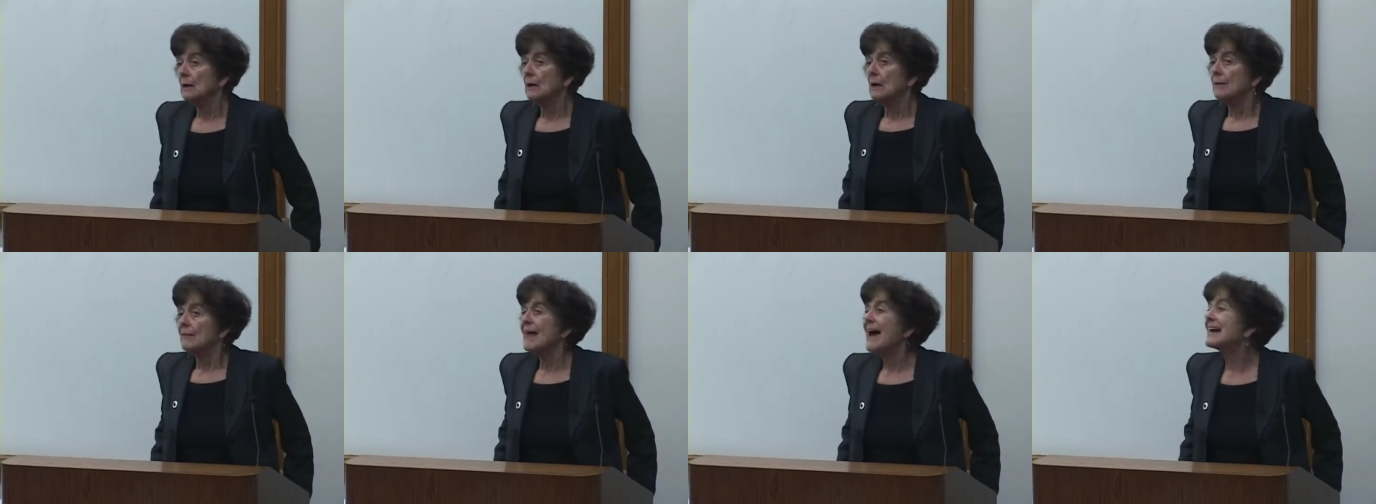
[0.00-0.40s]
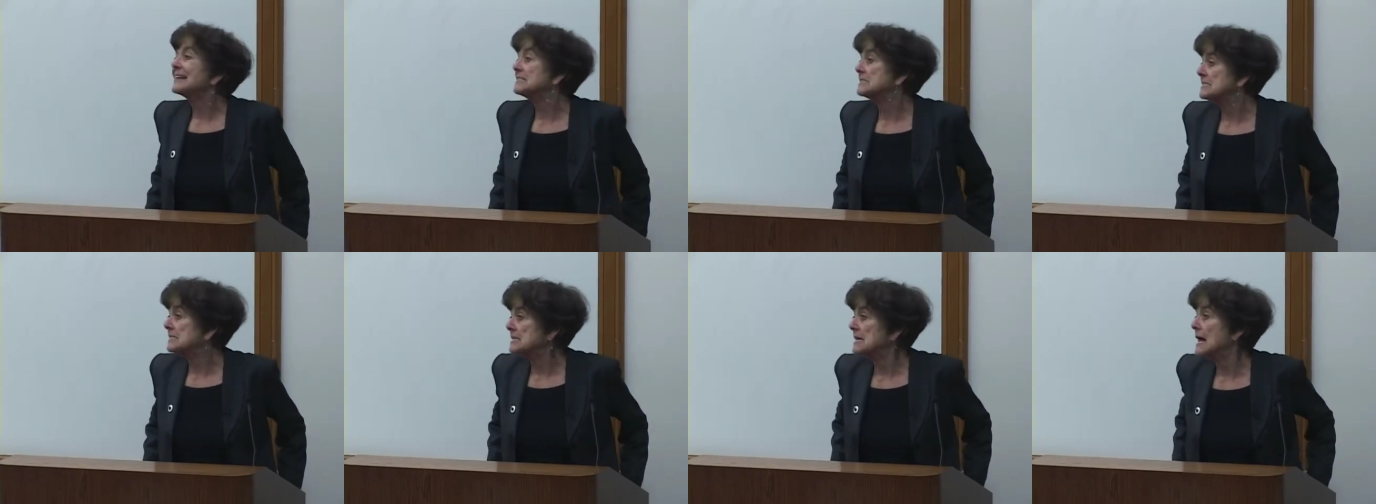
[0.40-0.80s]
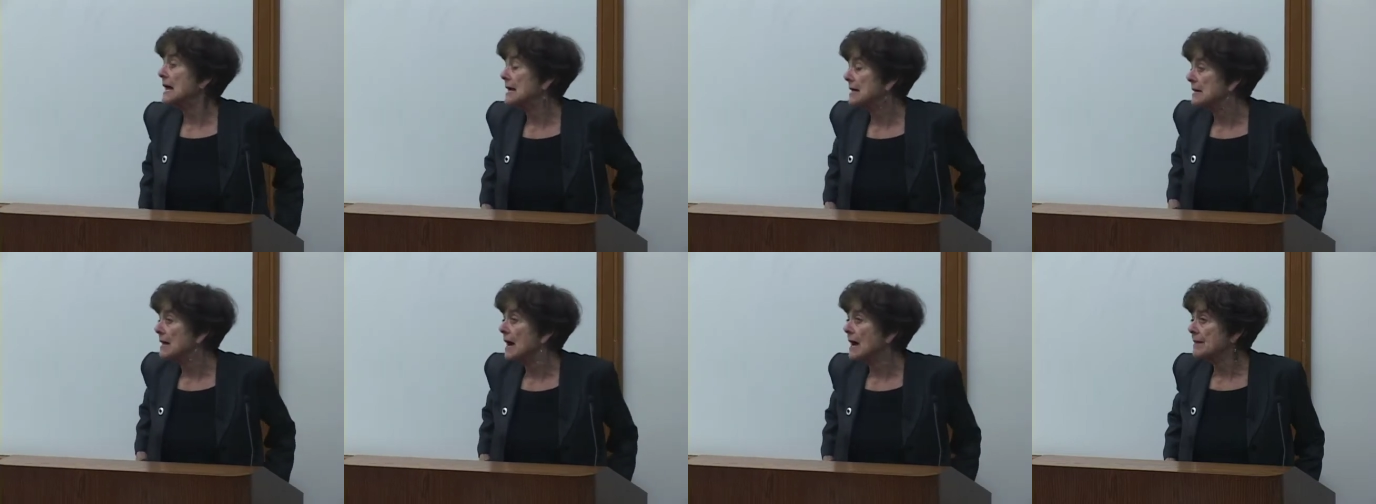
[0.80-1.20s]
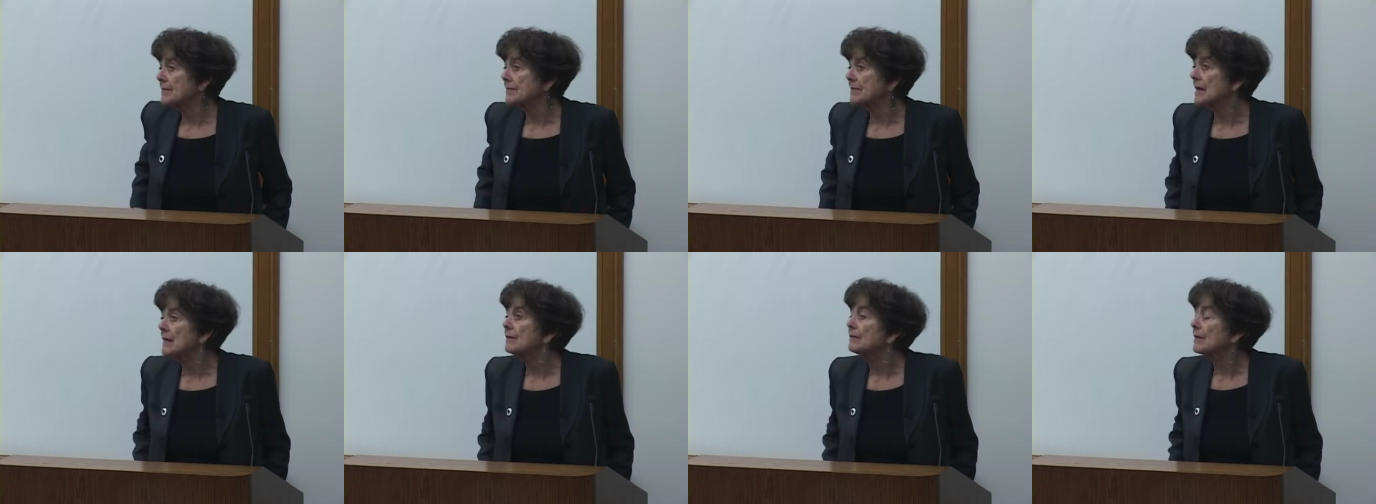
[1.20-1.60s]
That said, I
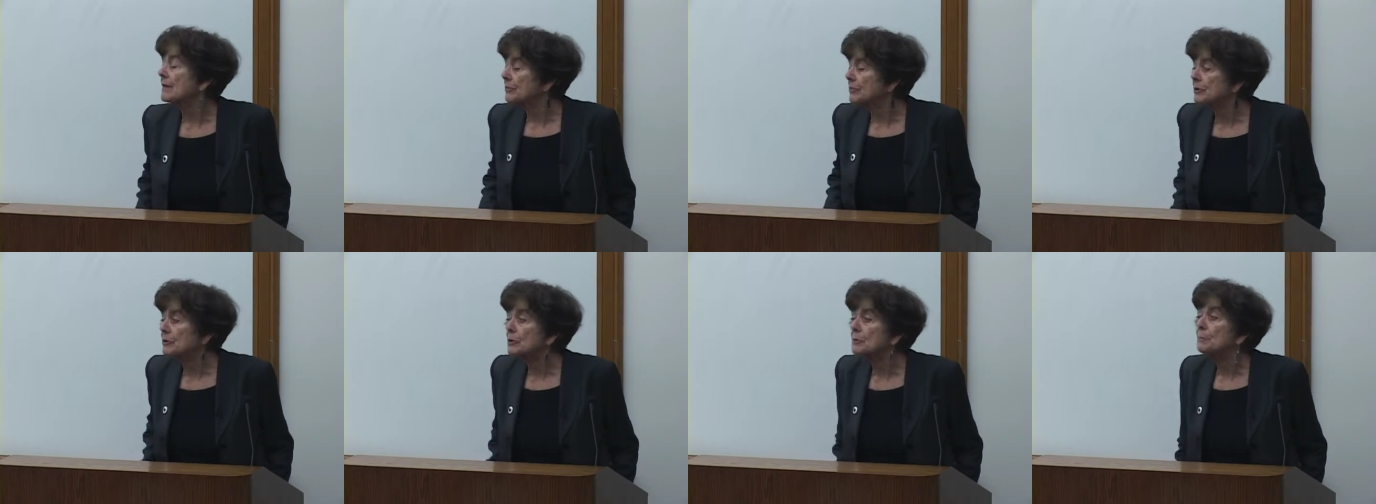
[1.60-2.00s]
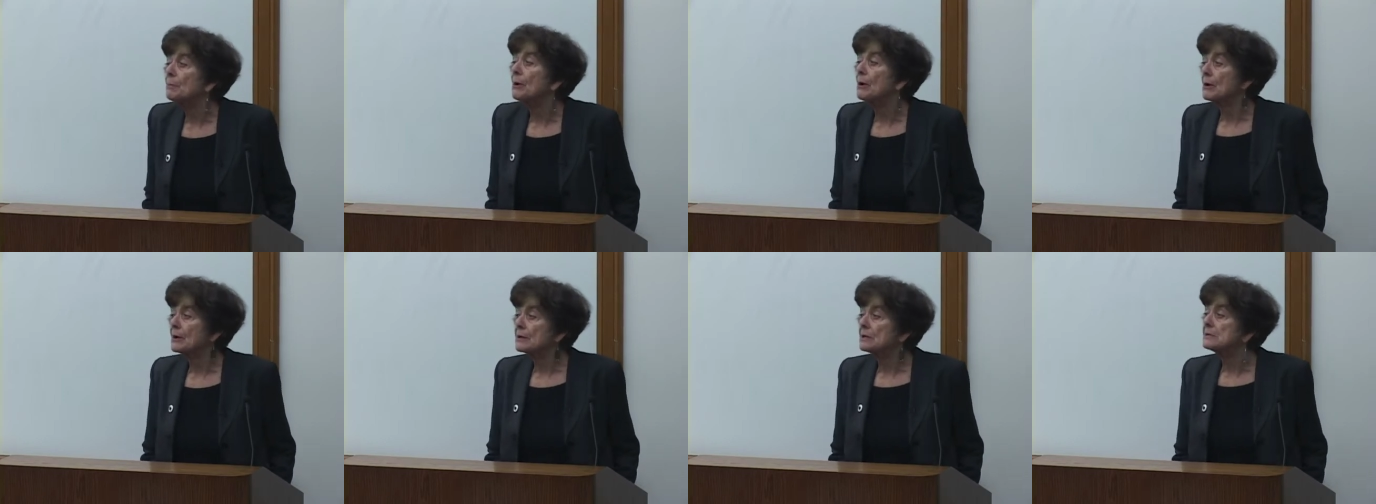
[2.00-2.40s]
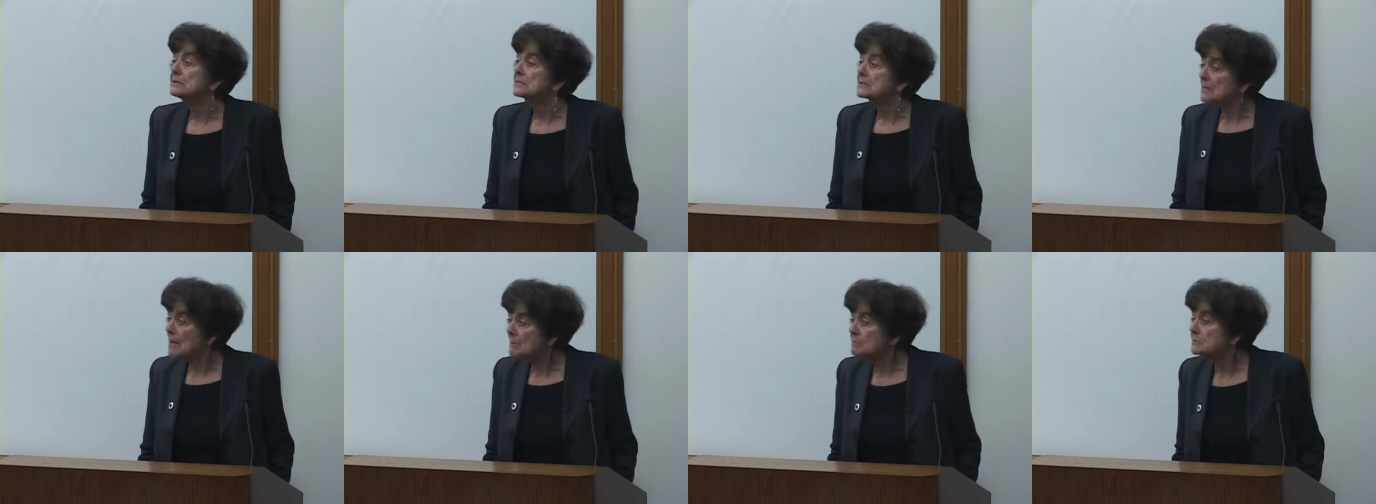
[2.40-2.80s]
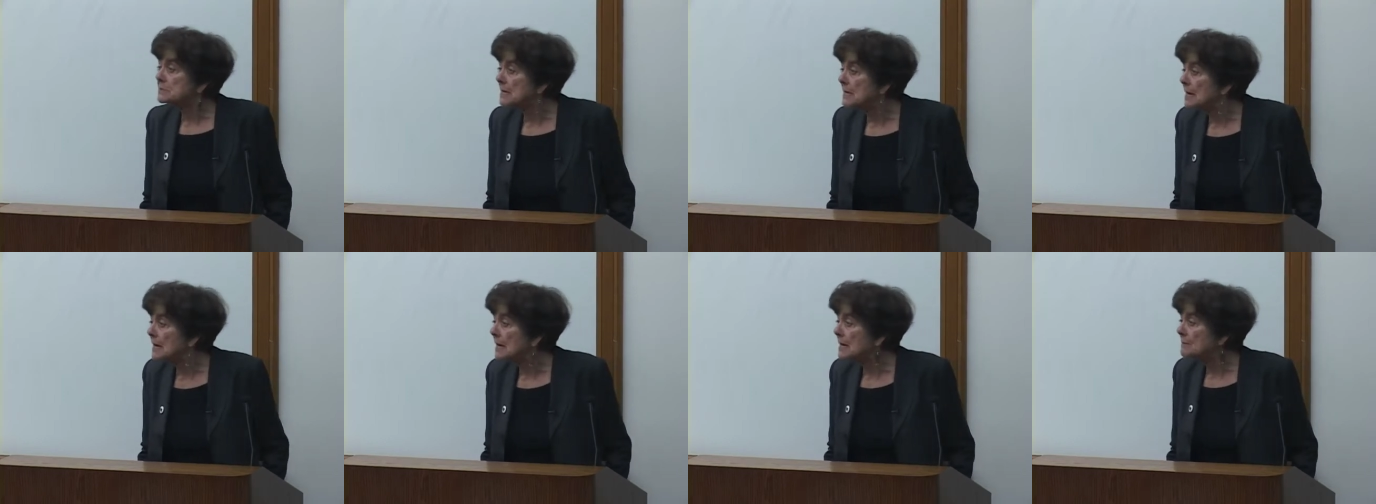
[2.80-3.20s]
think that third parties
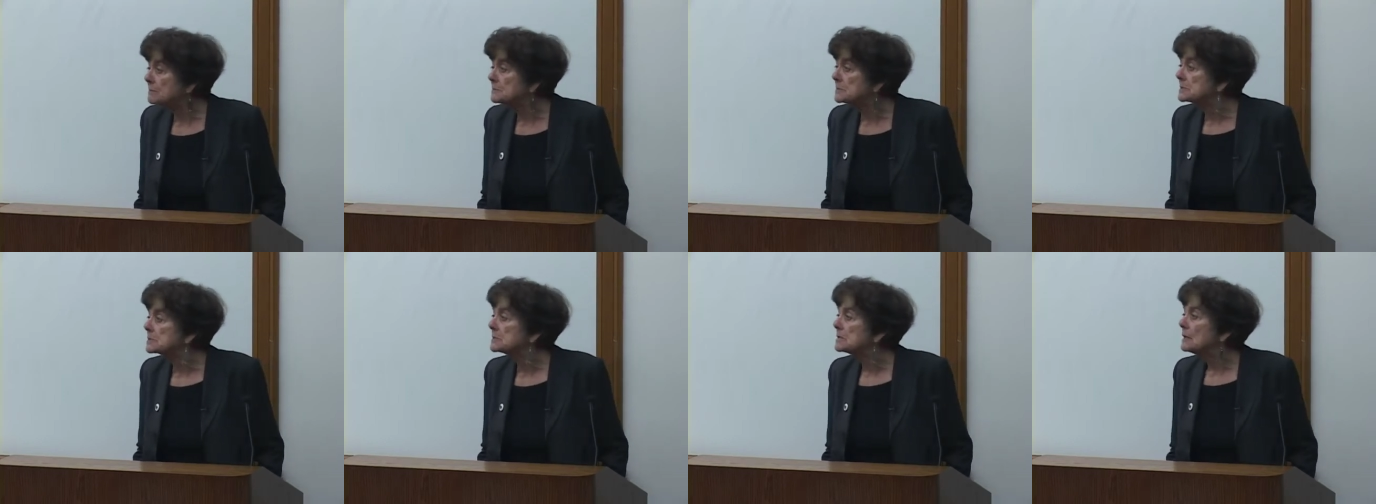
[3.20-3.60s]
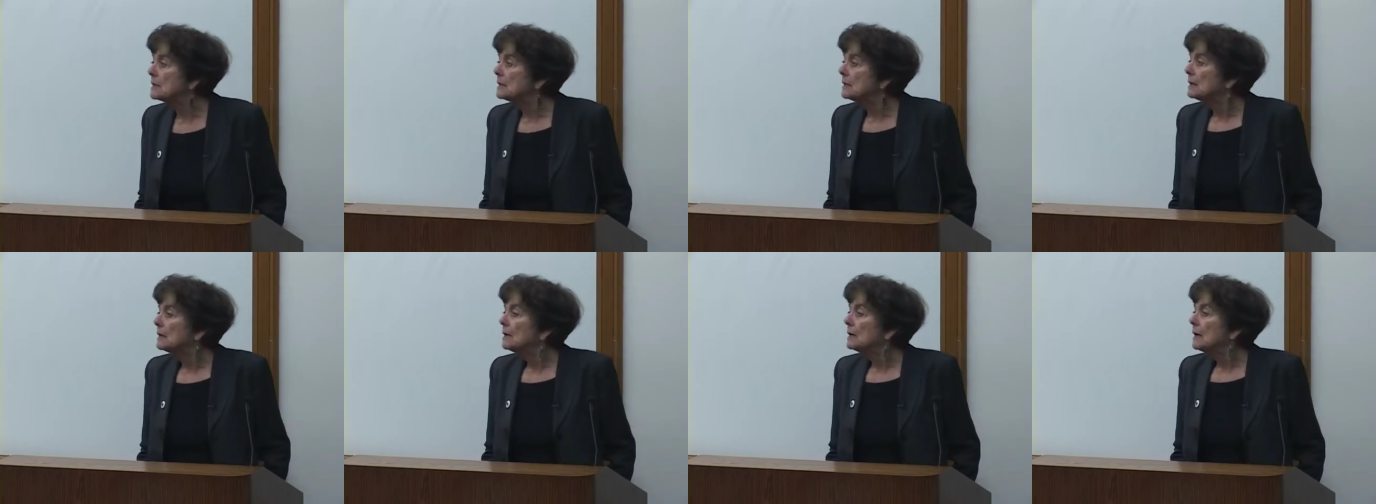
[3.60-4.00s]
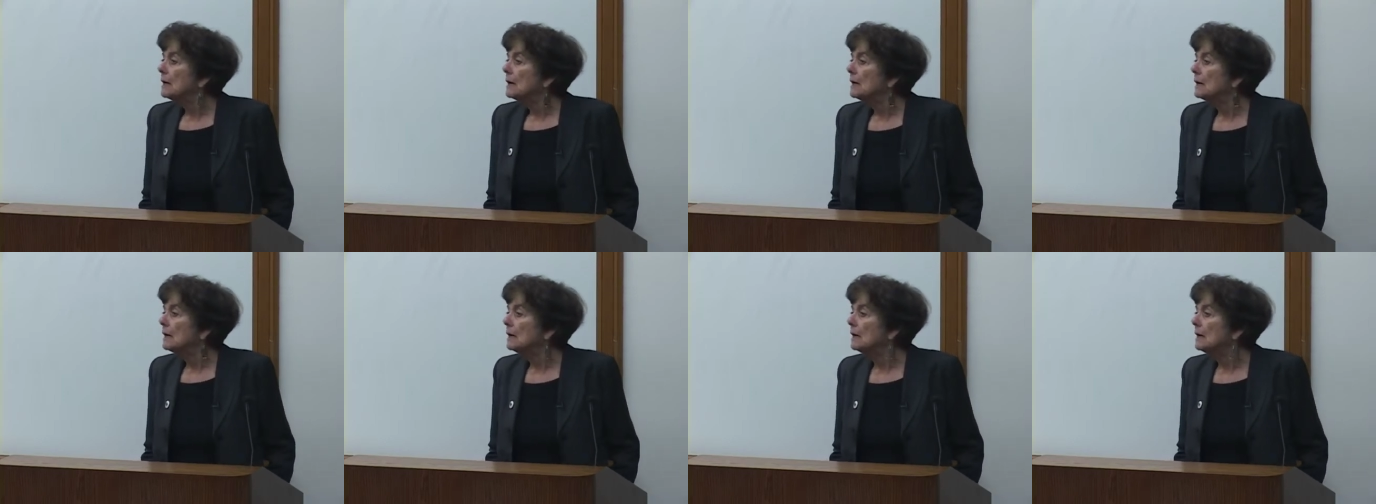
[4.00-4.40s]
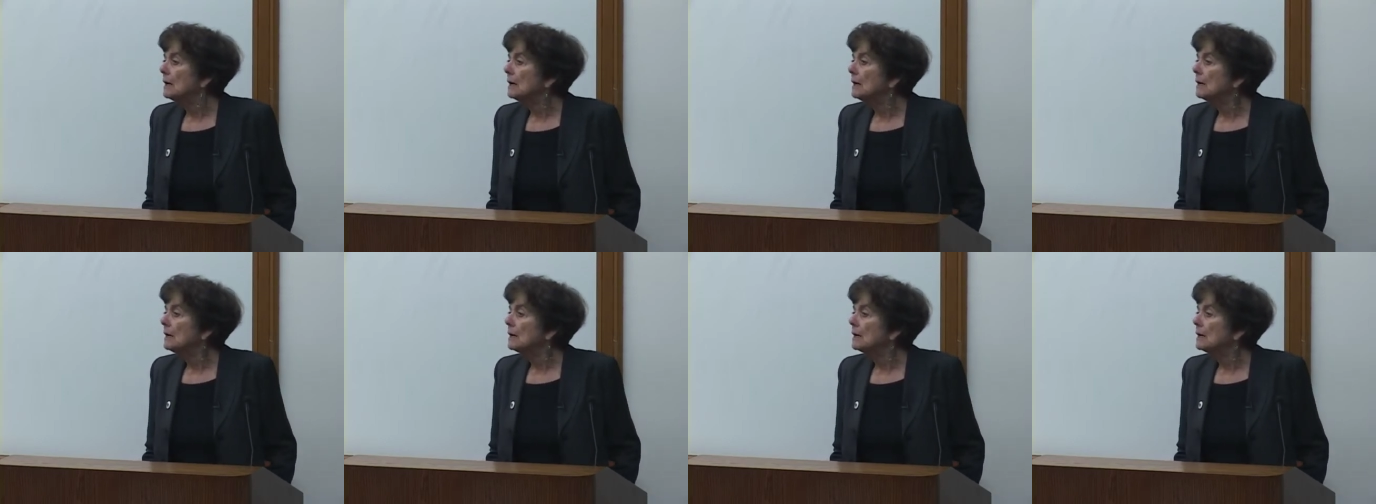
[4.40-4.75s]
sometimes uh,